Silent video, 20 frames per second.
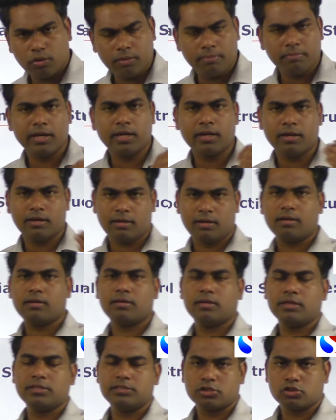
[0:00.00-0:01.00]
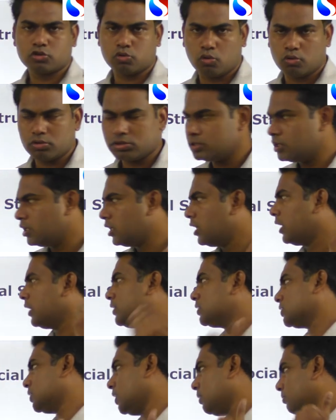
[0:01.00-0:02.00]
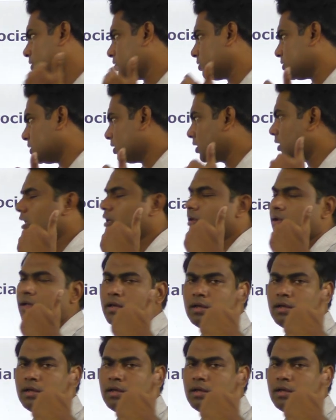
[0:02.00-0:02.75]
MA is a source. At the same time, certain